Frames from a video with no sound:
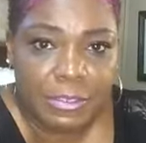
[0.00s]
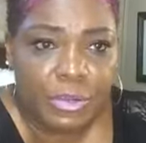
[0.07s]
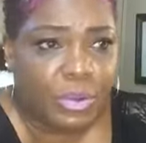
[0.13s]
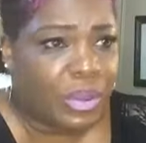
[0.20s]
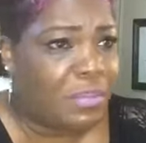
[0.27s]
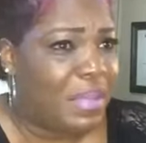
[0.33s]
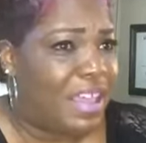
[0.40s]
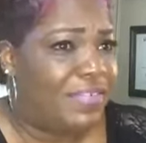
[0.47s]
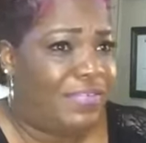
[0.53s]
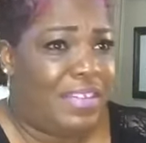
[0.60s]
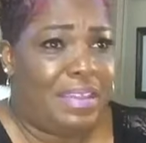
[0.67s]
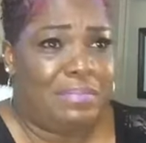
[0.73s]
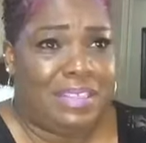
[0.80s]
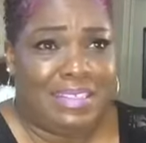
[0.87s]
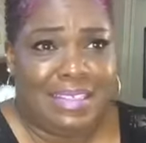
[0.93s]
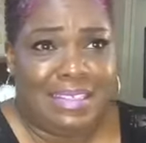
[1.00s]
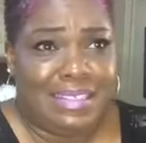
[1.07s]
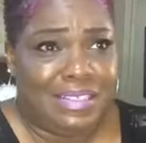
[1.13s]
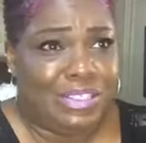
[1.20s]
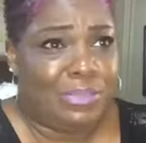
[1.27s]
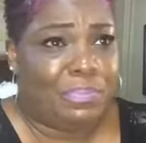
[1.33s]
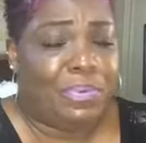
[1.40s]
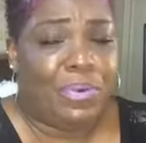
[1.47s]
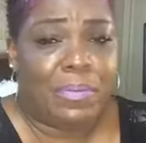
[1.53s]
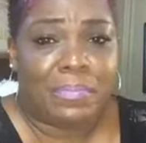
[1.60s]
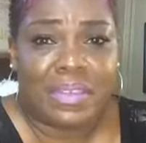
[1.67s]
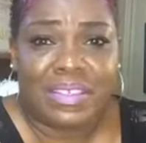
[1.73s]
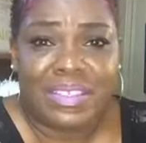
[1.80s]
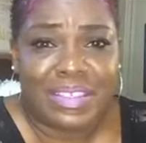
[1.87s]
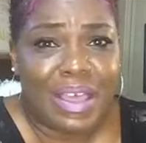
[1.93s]
Well, my family doesn't support
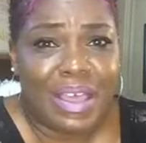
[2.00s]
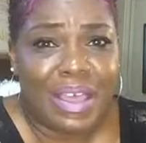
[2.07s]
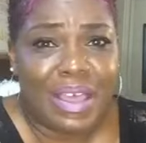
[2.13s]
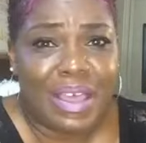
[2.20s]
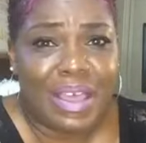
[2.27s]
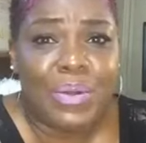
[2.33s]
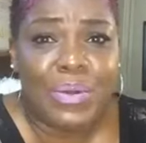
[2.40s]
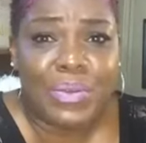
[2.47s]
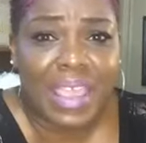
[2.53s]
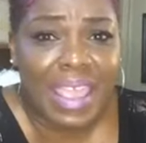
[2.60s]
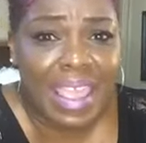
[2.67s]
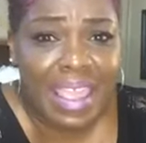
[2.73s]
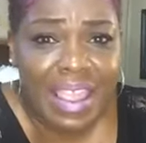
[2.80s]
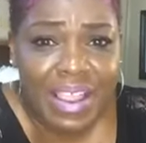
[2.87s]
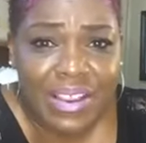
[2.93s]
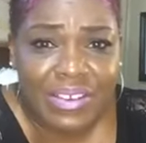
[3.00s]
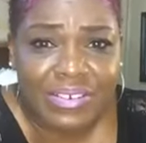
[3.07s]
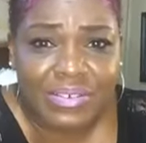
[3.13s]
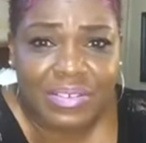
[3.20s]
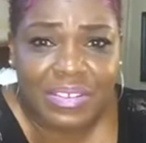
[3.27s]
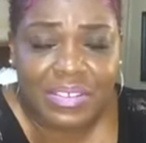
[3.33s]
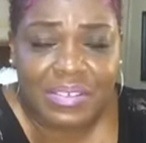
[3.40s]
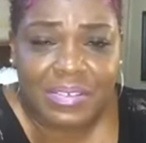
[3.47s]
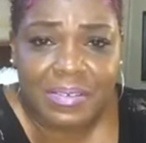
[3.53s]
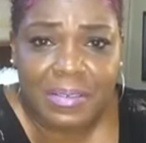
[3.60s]
me. So who cares?